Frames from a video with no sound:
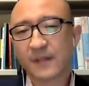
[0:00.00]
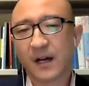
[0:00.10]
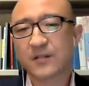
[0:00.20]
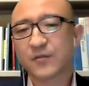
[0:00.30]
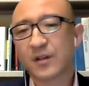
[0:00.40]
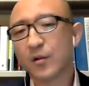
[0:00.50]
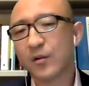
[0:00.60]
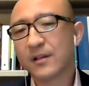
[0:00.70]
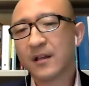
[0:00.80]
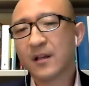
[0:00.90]
Audre
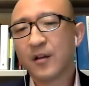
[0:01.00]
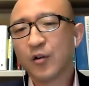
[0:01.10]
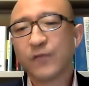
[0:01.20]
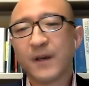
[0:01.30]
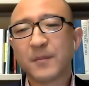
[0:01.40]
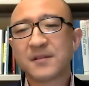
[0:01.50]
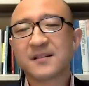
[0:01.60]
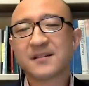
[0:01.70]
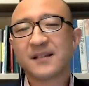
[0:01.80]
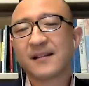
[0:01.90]
Lorde, who famously
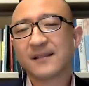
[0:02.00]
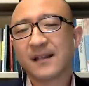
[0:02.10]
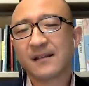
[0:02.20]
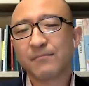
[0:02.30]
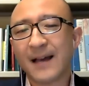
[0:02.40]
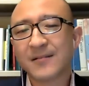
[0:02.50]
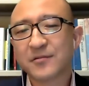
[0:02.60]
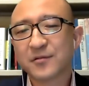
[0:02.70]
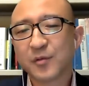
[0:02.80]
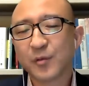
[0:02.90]
said that
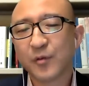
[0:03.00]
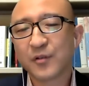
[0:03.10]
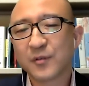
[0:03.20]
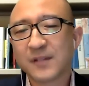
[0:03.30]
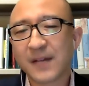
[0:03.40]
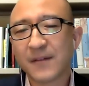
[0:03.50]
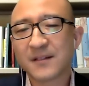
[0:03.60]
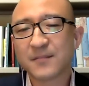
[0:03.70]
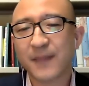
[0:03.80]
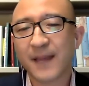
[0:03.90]
master's tools will never
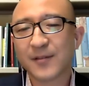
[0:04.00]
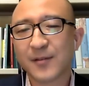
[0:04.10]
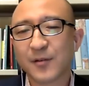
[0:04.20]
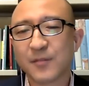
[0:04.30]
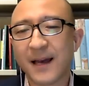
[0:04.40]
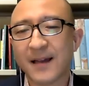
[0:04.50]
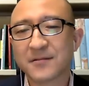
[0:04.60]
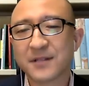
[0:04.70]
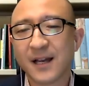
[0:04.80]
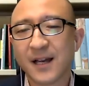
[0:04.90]
dismantle the
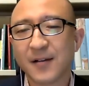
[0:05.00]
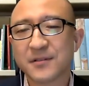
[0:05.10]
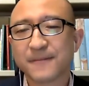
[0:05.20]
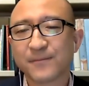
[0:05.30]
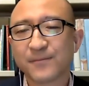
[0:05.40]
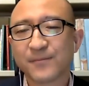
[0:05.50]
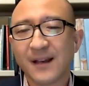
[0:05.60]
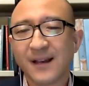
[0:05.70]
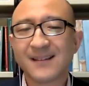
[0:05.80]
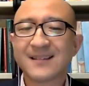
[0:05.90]
master's house.
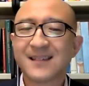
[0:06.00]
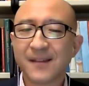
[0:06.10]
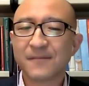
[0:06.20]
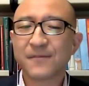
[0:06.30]
And in the same